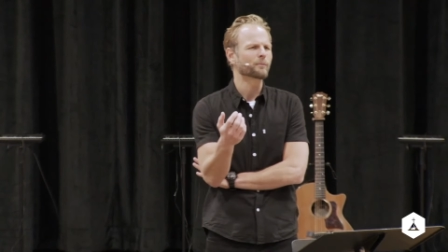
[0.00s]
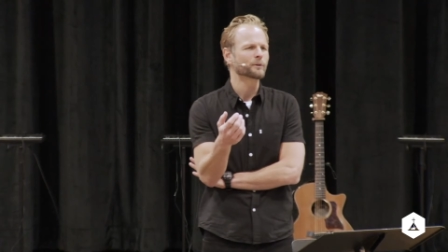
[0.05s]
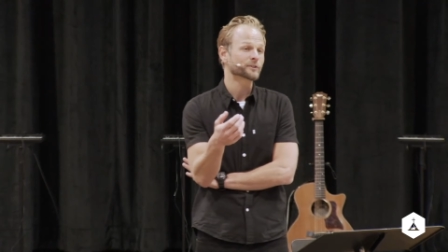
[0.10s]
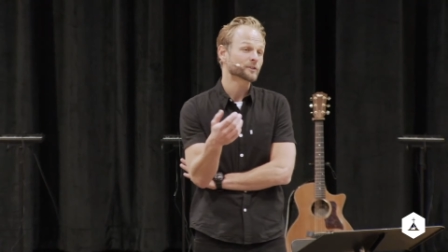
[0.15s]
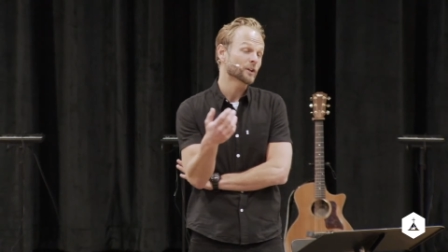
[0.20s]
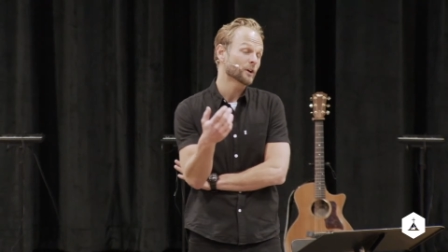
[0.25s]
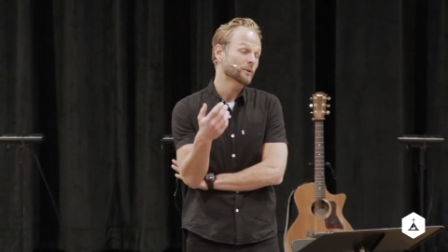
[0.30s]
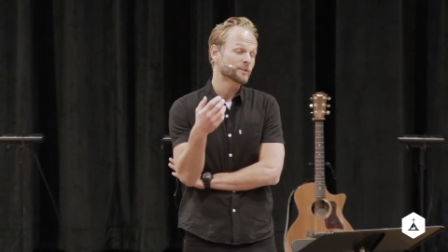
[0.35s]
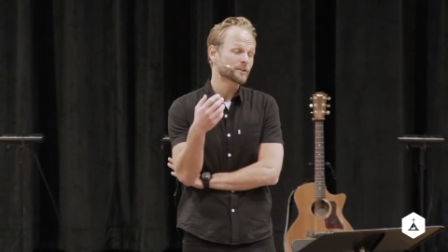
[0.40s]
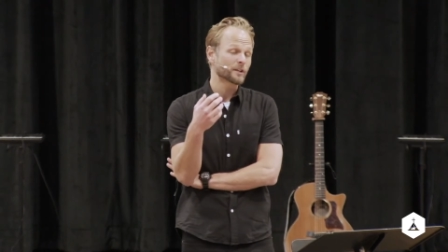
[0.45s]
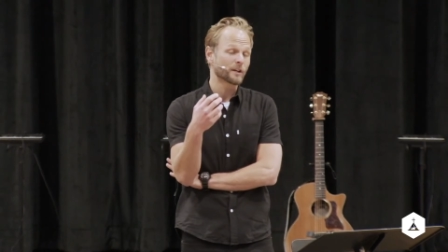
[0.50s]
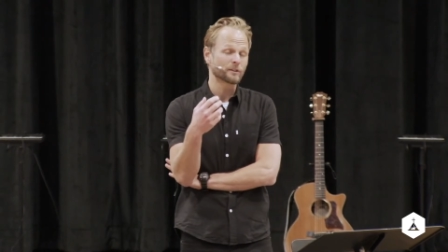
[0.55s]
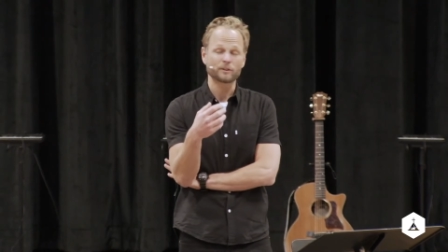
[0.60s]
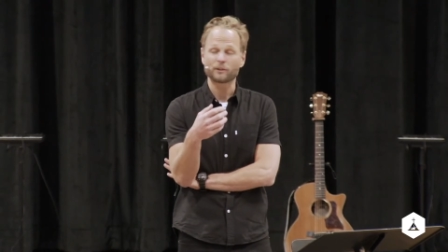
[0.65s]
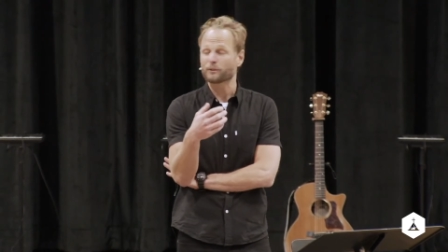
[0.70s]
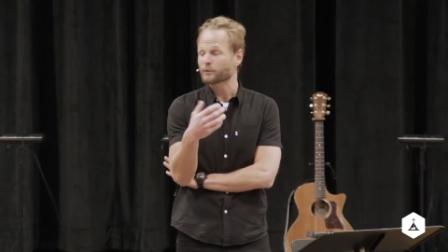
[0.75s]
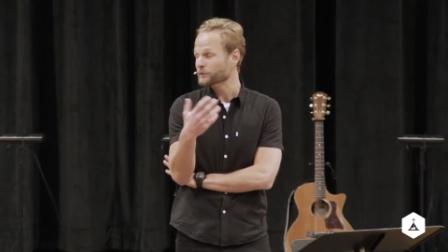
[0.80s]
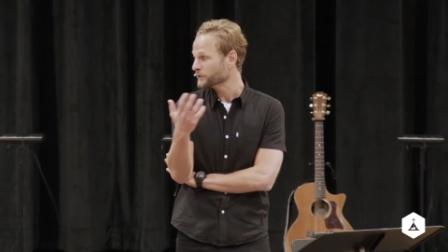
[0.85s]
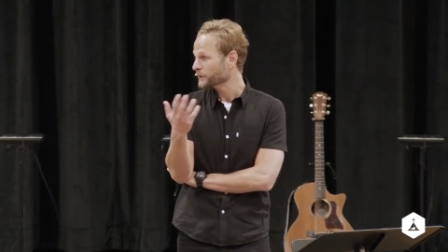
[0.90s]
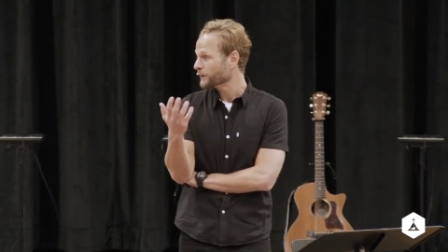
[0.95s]
Well, so and so
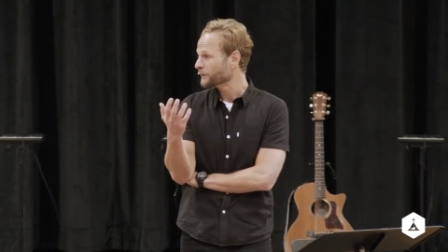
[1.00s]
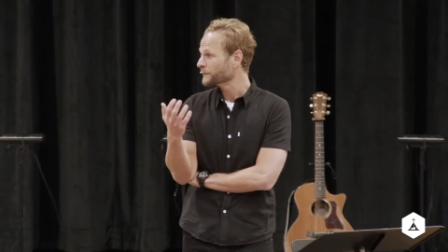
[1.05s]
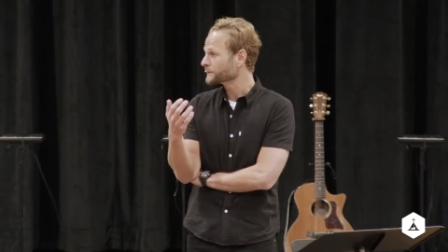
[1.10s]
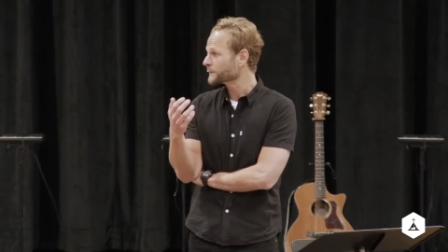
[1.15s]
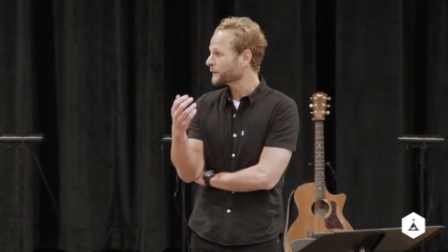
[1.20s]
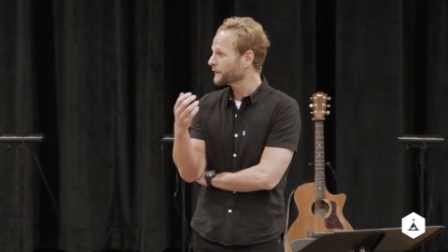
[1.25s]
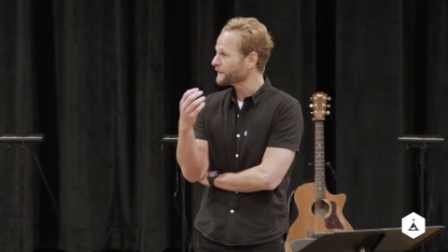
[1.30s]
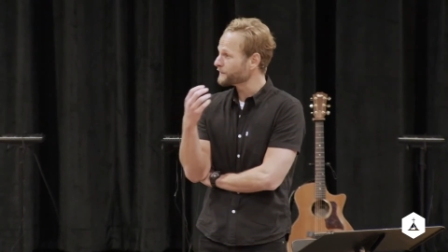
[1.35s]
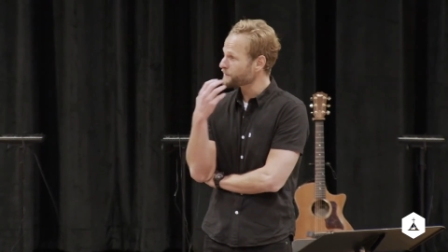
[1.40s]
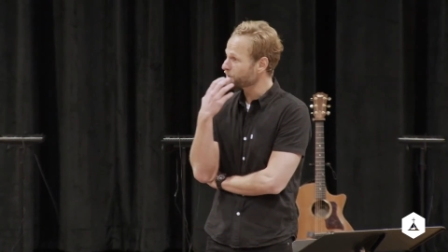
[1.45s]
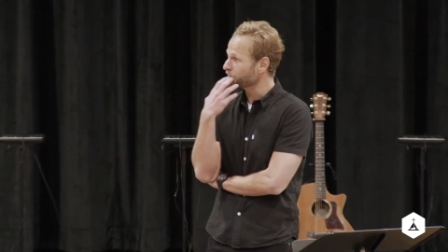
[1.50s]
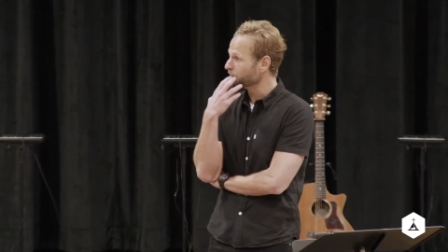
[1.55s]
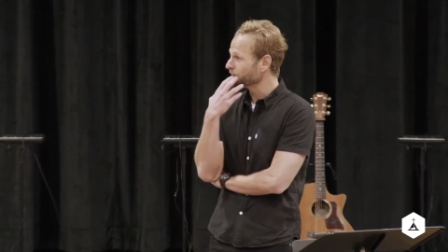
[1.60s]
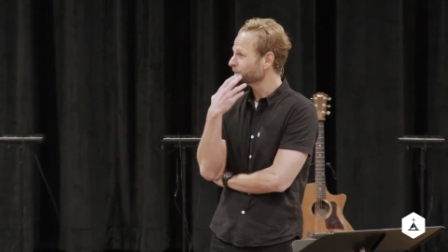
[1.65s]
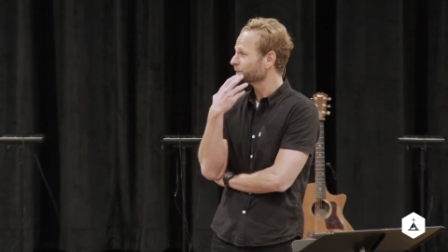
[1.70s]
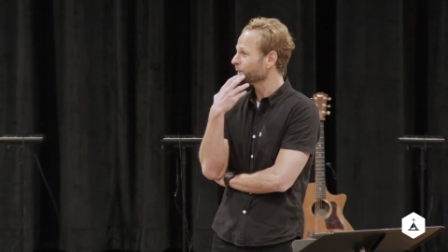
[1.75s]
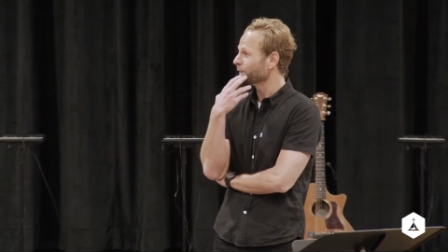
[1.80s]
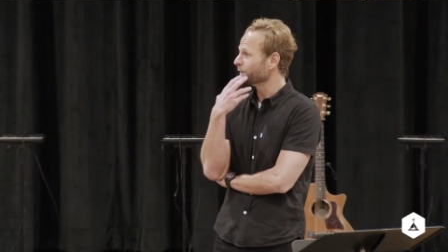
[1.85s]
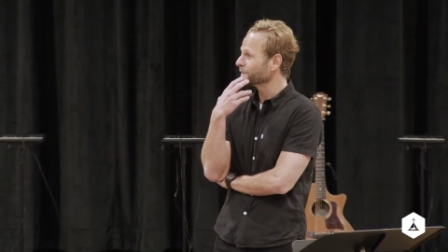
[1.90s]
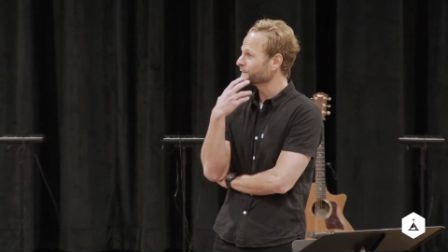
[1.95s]
told so and so, told
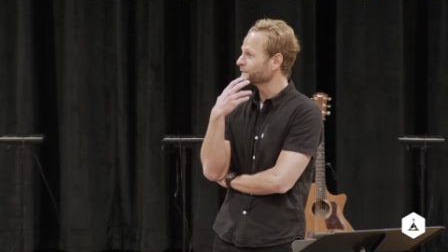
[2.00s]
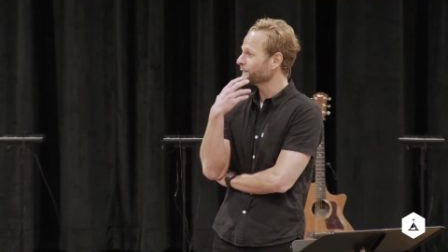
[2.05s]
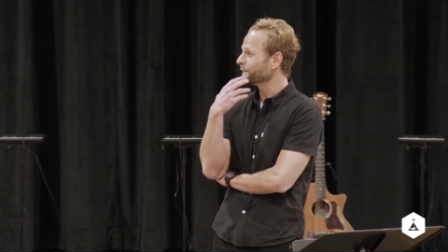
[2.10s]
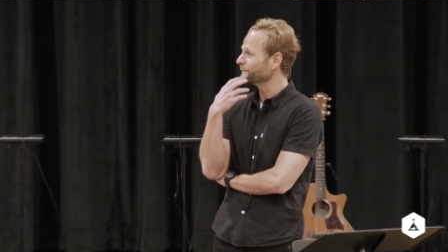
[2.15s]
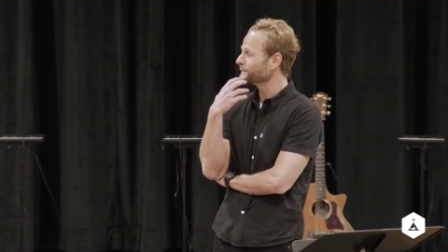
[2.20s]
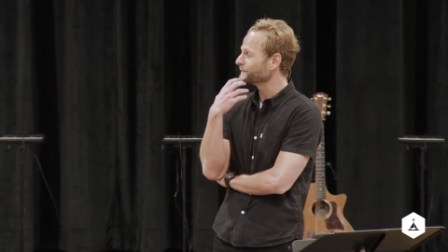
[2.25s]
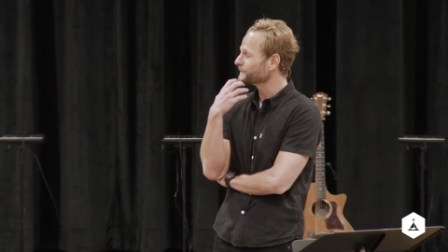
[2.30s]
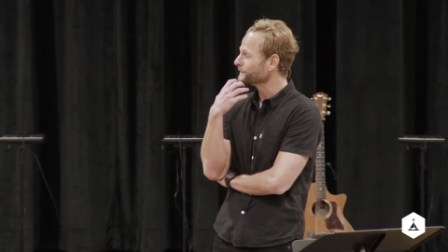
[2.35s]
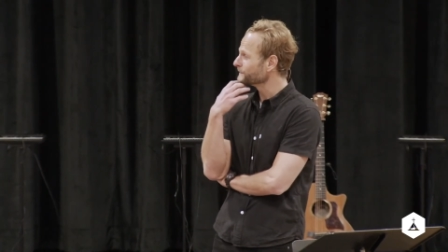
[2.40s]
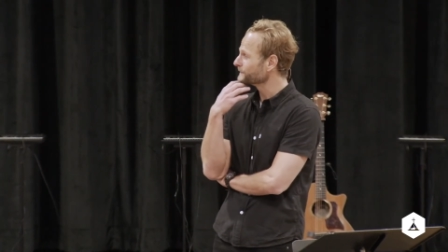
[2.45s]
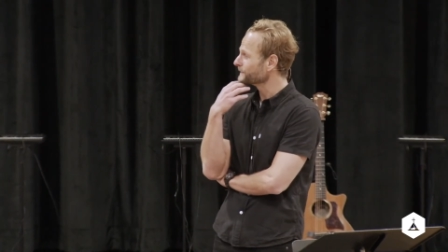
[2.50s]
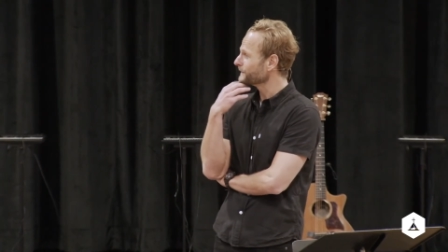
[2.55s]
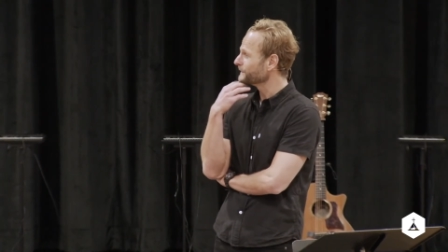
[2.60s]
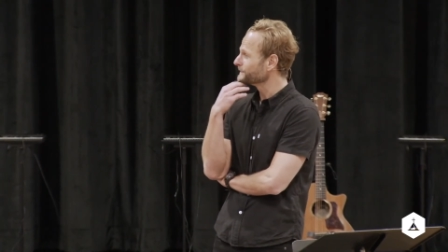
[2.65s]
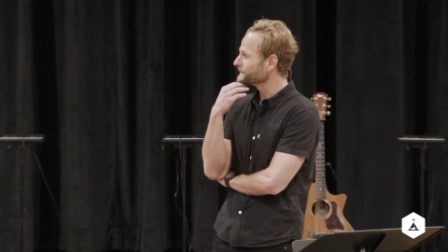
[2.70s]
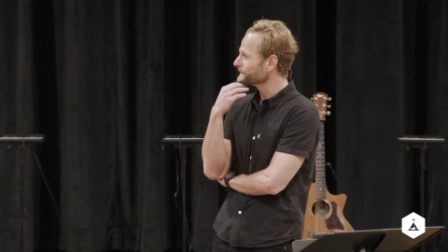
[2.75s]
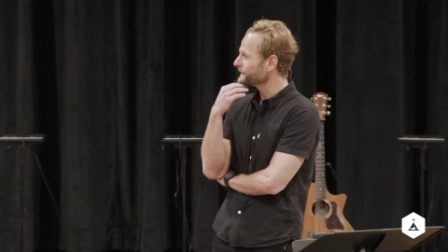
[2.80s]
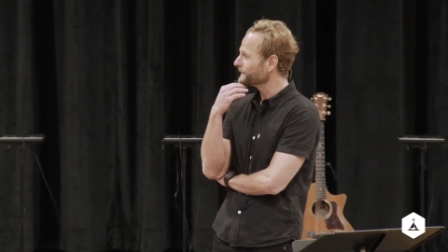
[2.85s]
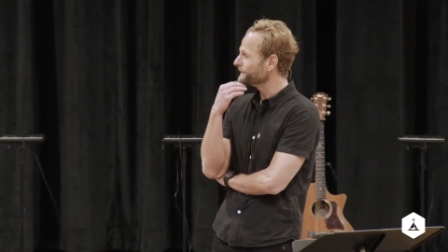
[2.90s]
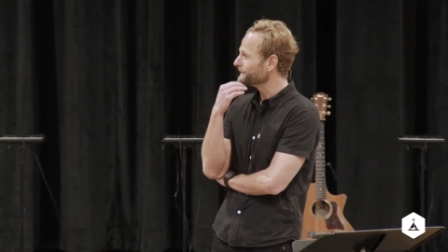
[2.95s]
so and so, told so
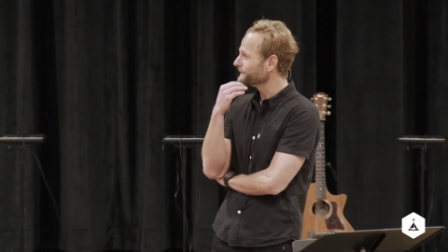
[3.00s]
and so.